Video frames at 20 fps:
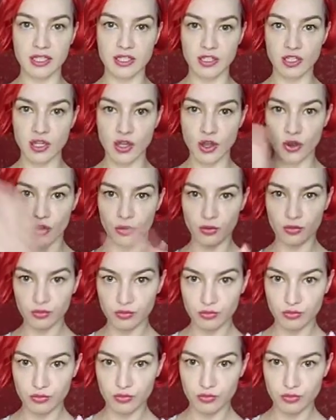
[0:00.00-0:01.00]
So
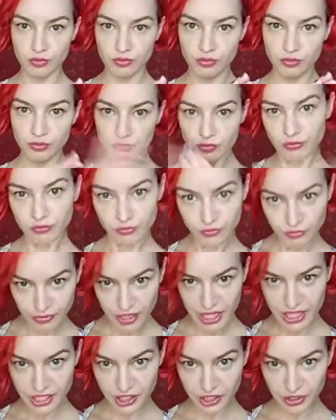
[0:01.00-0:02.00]

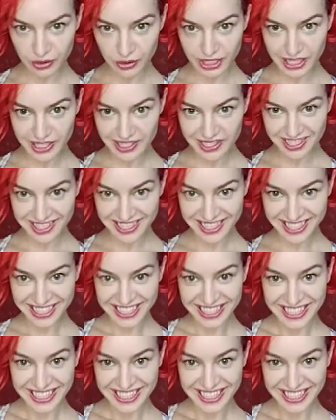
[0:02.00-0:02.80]
let's do this.